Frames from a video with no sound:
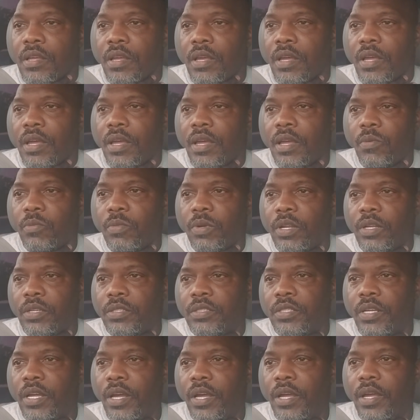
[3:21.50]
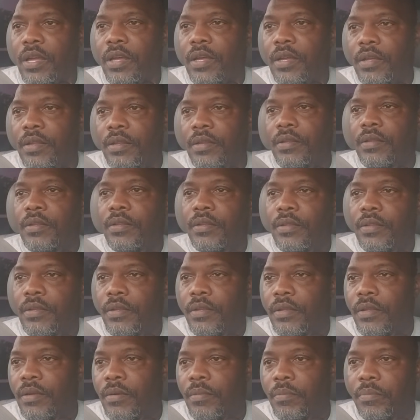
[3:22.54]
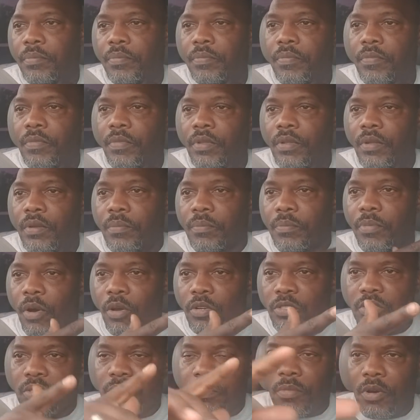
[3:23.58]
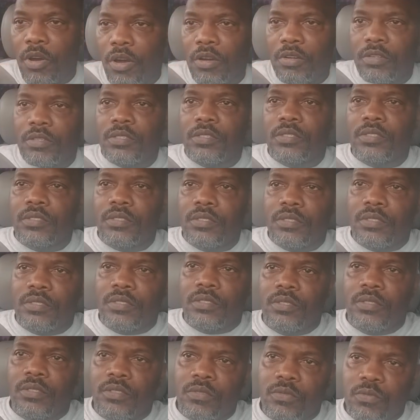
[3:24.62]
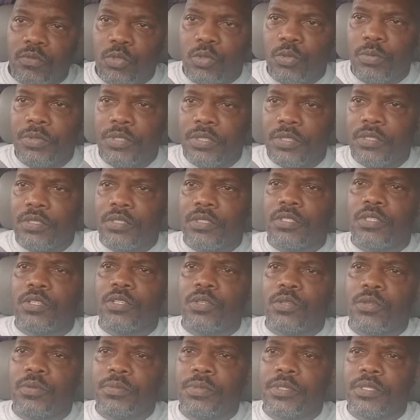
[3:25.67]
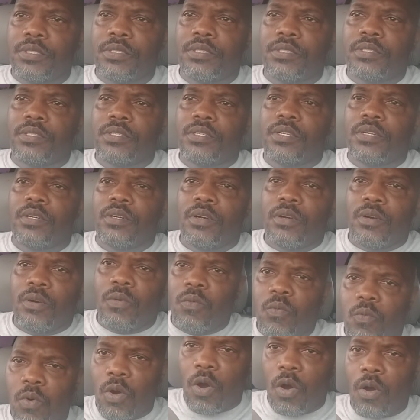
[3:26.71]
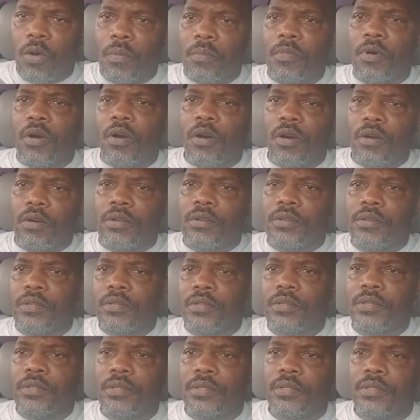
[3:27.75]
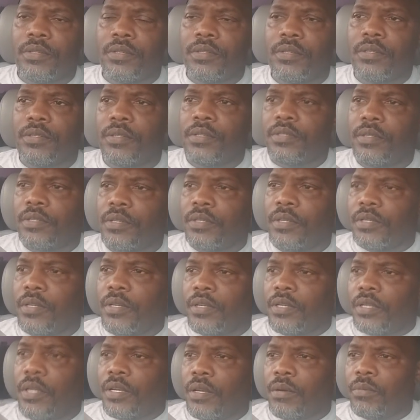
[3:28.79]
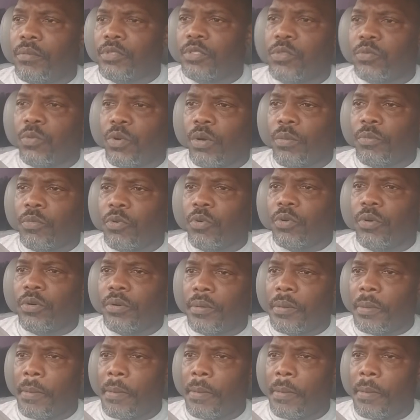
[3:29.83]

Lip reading: And what else I had? Boston Market, Reuben, Cuban, Walmart, and was one more.